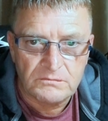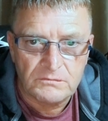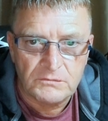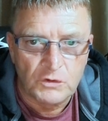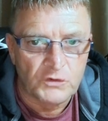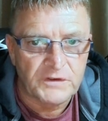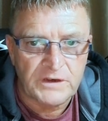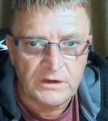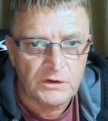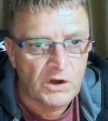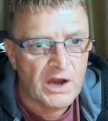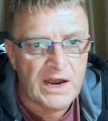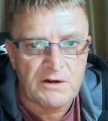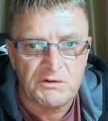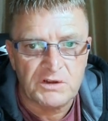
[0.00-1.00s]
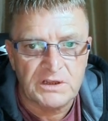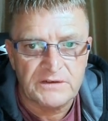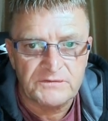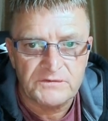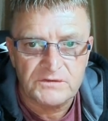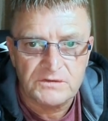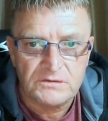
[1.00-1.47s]
Nothing, not
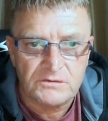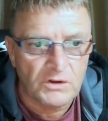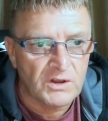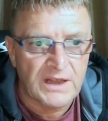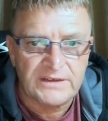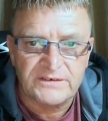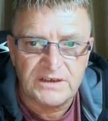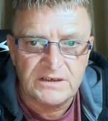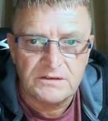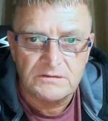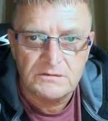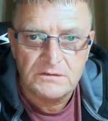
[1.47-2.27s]
hieroglyphs, not Latin.